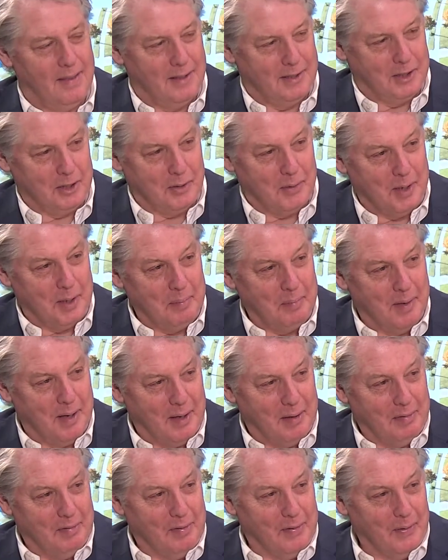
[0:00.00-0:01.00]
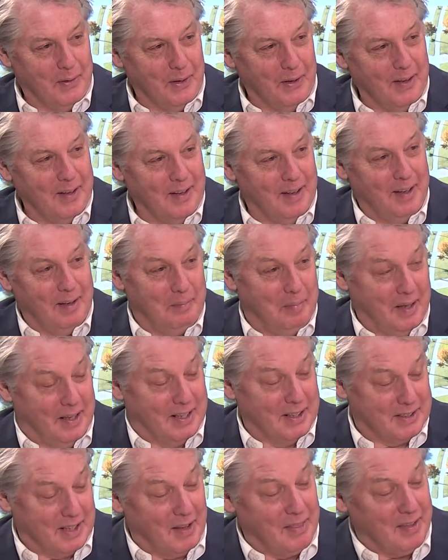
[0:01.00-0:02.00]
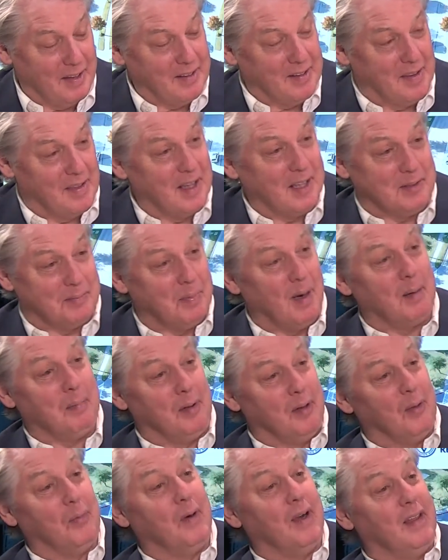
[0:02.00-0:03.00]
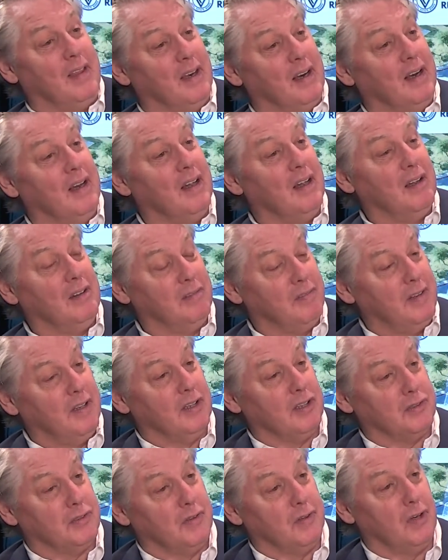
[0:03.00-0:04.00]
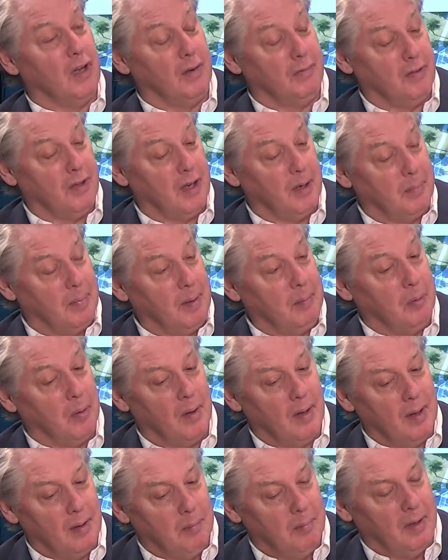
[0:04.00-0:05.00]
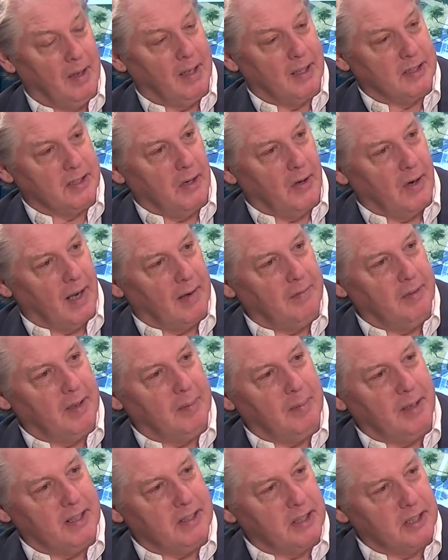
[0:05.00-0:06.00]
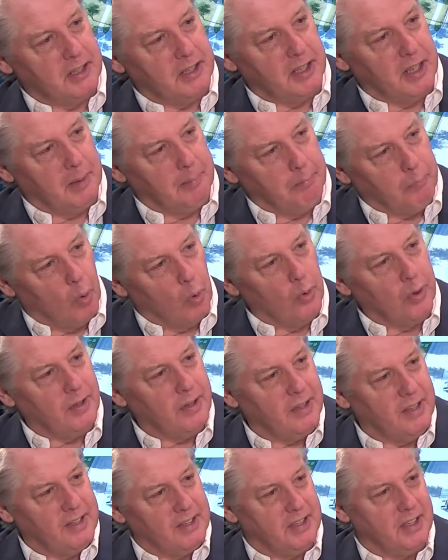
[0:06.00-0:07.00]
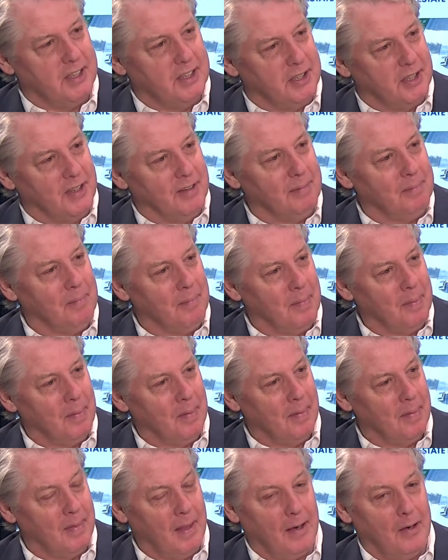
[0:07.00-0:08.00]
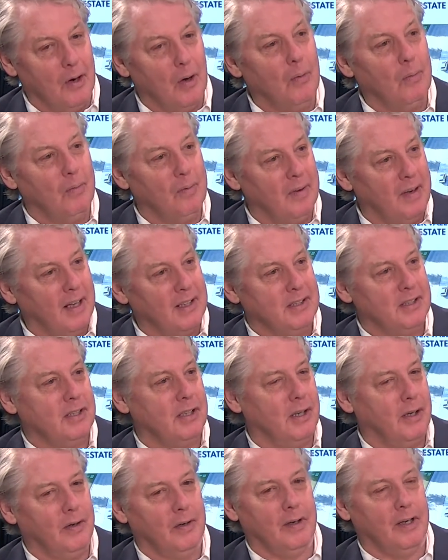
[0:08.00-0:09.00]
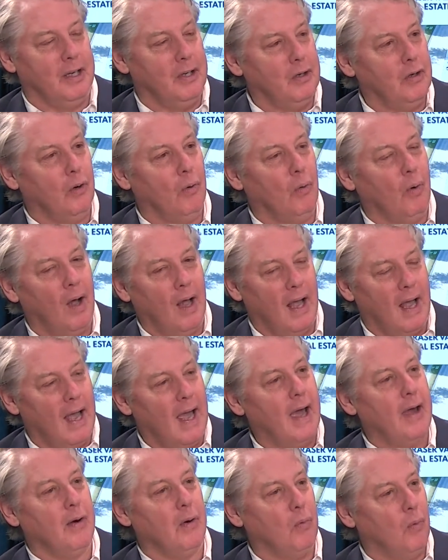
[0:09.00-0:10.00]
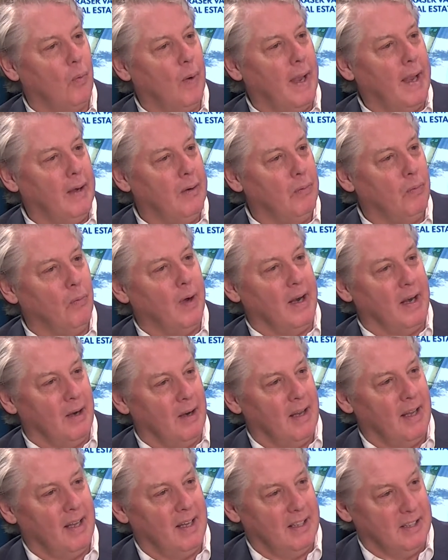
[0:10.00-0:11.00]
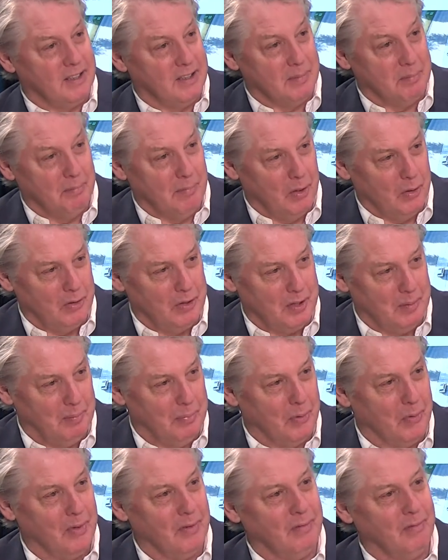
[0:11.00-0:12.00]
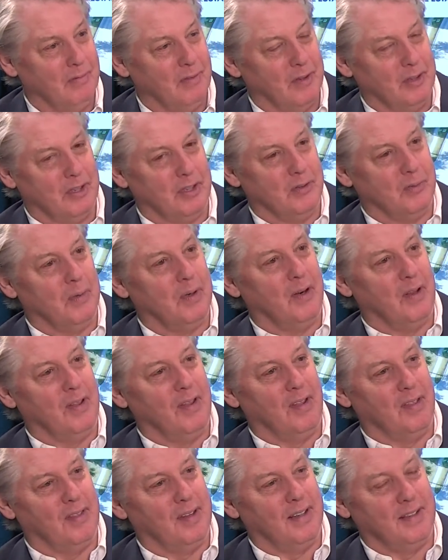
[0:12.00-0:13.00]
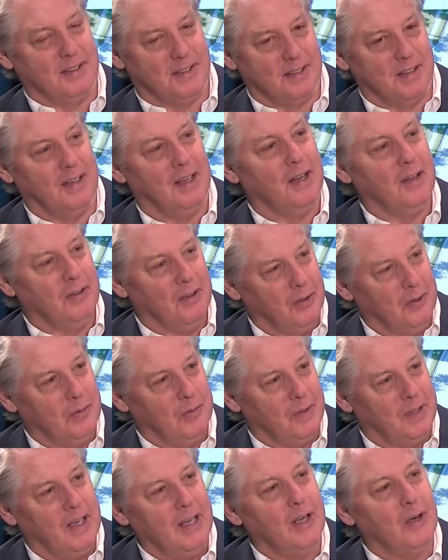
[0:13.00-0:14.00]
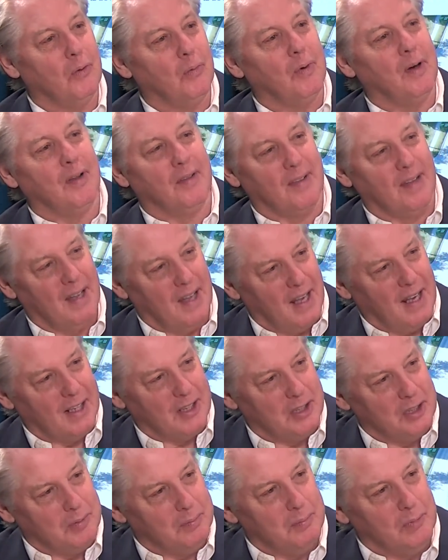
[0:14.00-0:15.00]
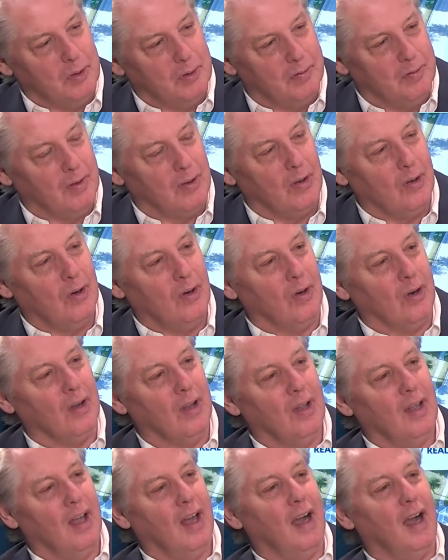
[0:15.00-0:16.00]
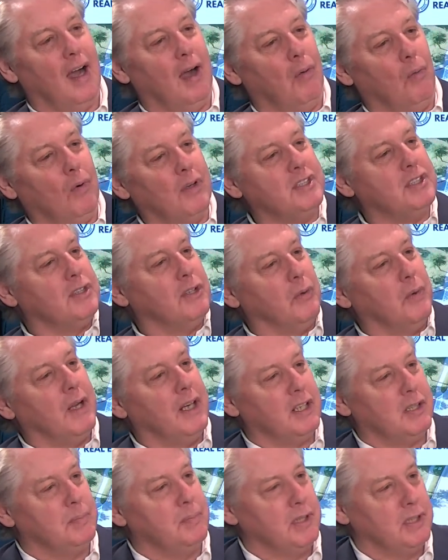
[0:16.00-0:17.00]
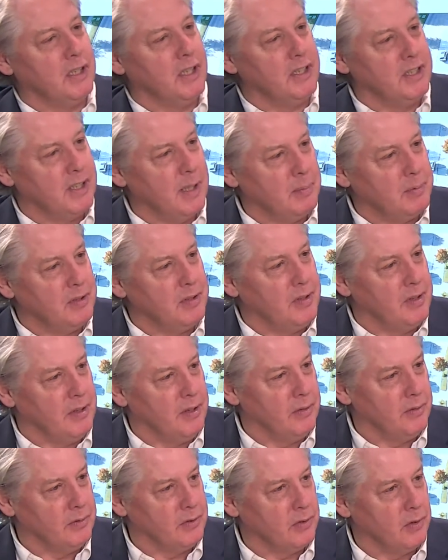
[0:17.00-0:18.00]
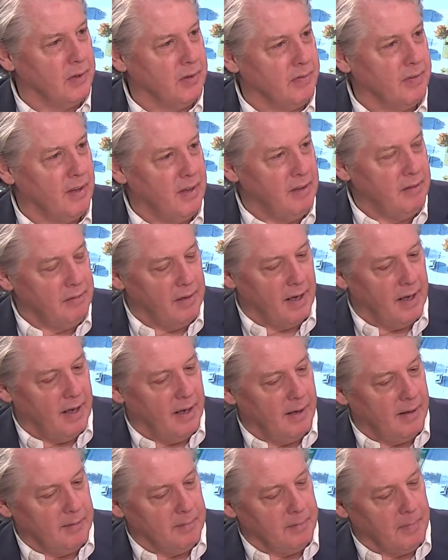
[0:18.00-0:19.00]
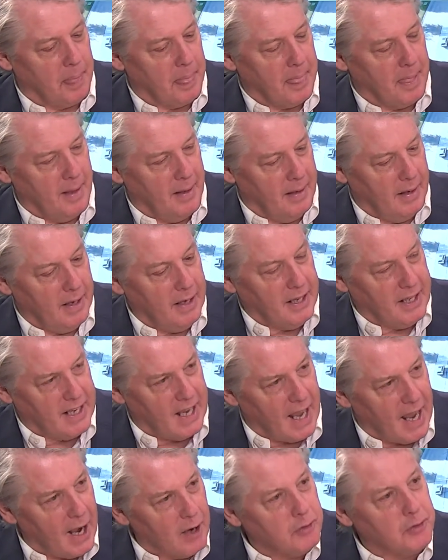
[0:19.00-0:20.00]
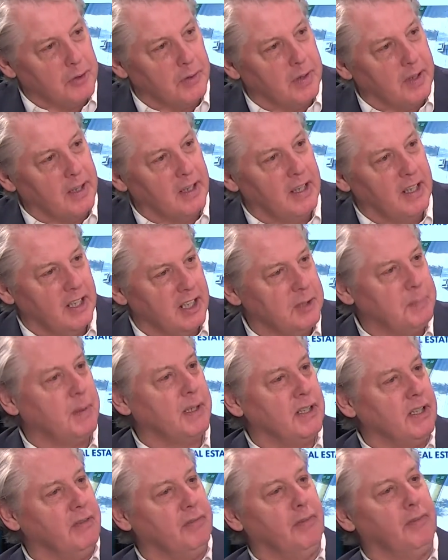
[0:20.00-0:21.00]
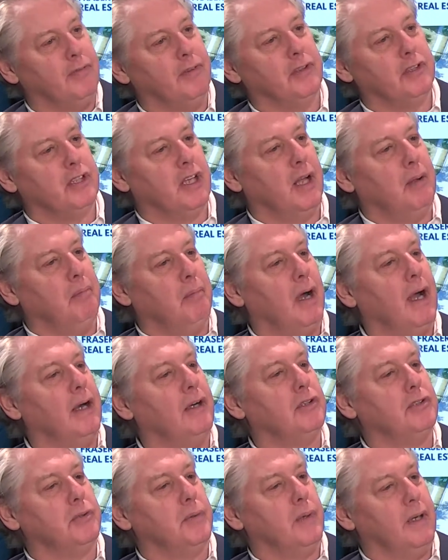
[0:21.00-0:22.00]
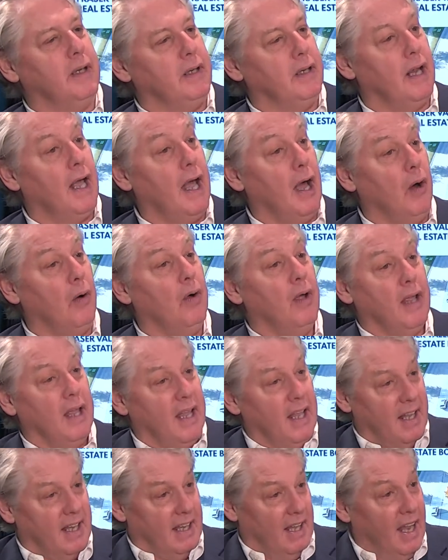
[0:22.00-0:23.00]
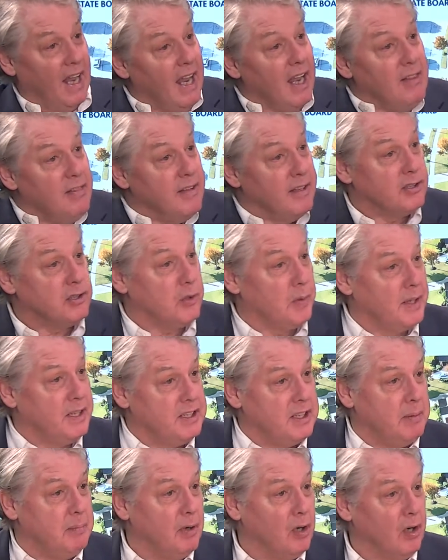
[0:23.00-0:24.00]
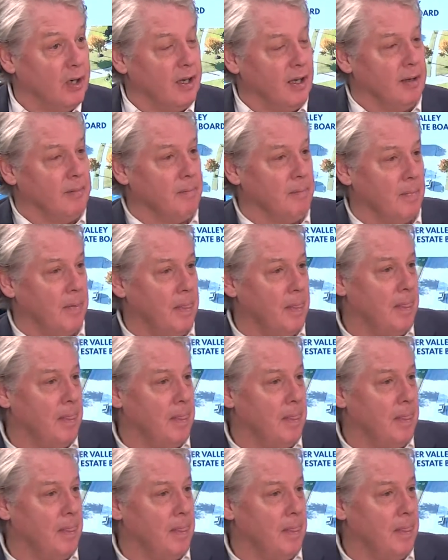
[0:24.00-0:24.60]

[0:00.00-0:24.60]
That's a great metaphor, because I think that that's probably the way that it feels for an awful lot of people, mm-hmm. because they're having to make such an important decision. They don't necessarily know how to weight what is the most important versus what are the things that you deal with as you move along. What's the greatest misconception that you're sort of encountering, especially from first-time buyers right now, in this crazy market?